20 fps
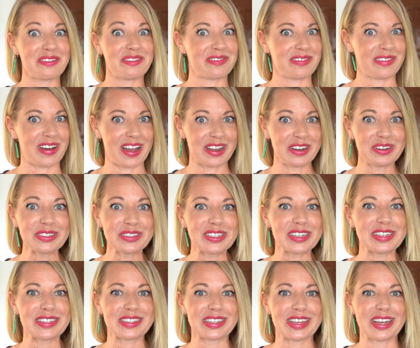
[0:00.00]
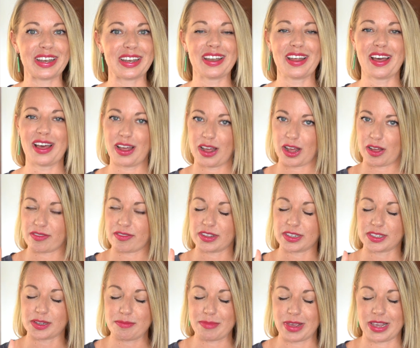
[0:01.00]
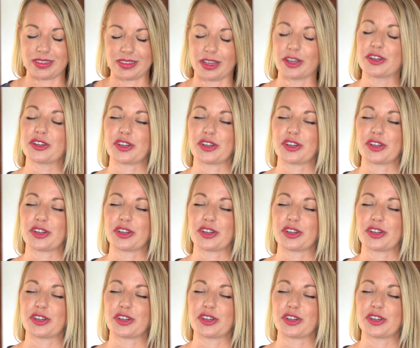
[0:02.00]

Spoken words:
final season of this amazing